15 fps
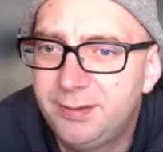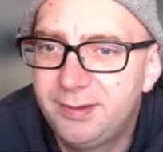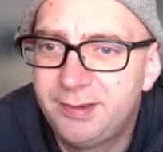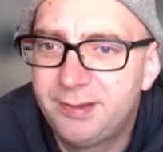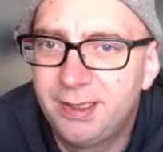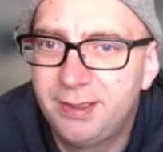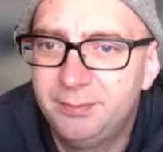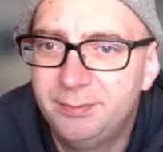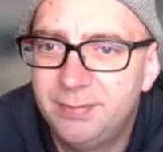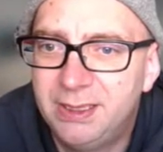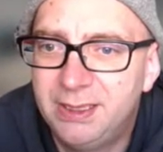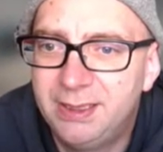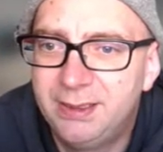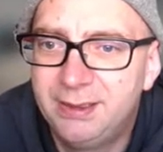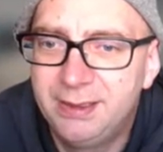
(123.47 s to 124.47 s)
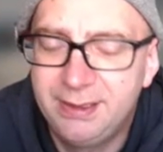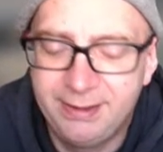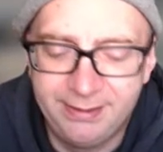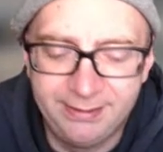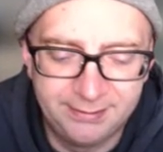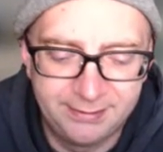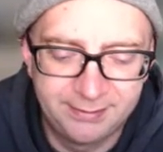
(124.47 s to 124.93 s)
Dem
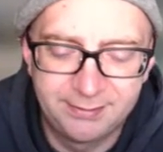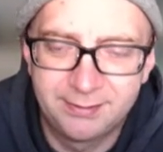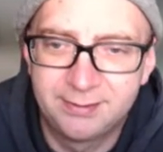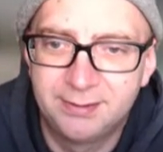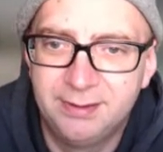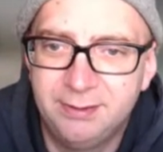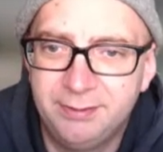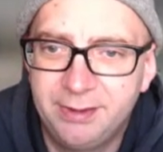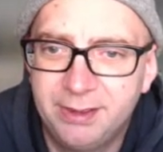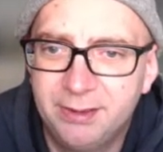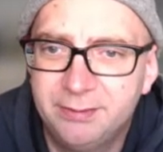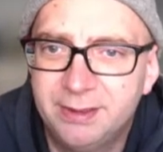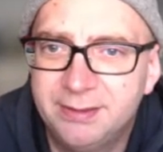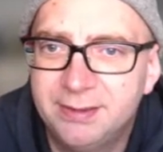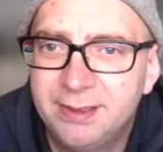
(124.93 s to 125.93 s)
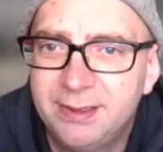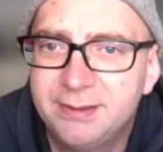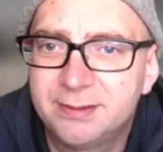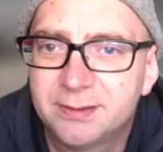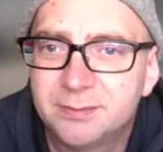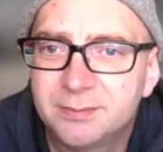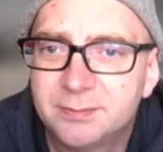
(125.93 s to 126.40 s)
8s. Here we go, there's an 8.
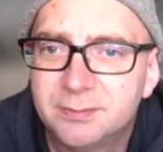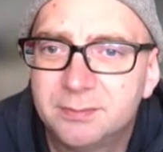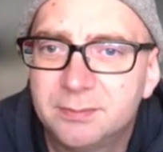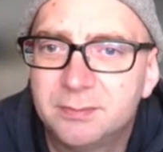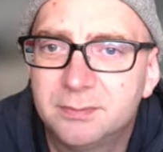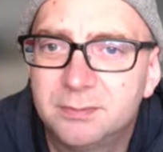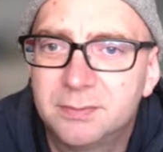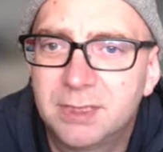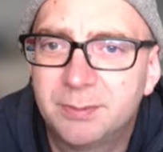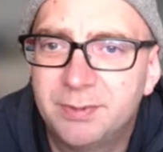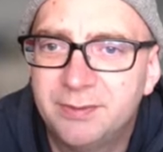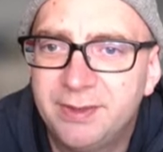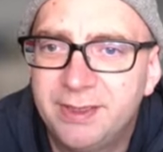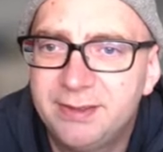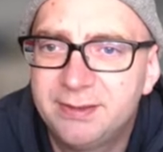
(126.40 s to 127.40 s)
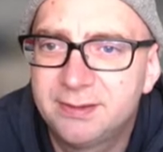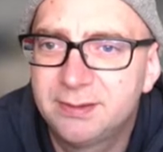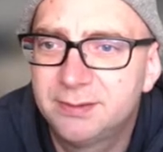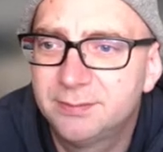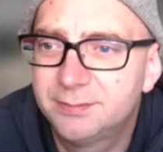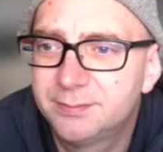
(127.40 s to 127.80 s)
A couple of 8s.